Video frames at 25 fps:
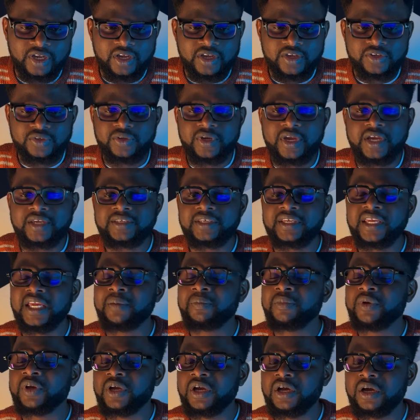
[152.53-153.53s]
So here's a
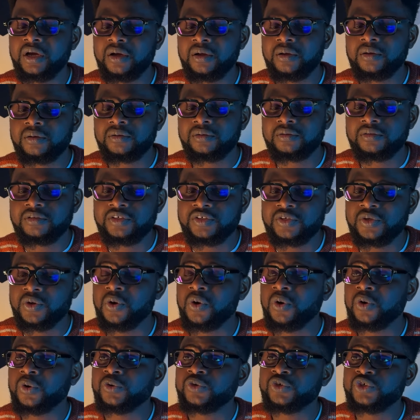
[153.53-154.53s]
chemical. It's
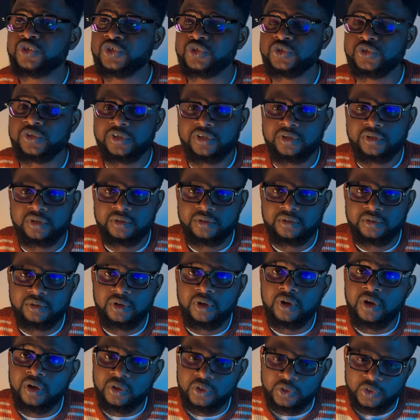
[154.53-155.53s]
called sugar
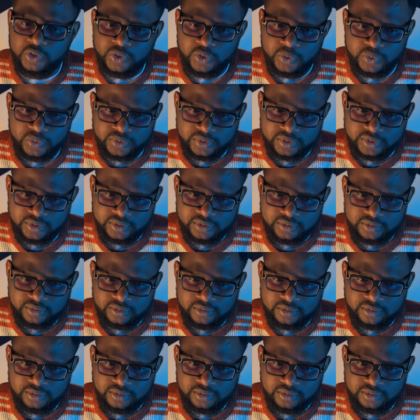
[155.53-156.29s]
or glucose.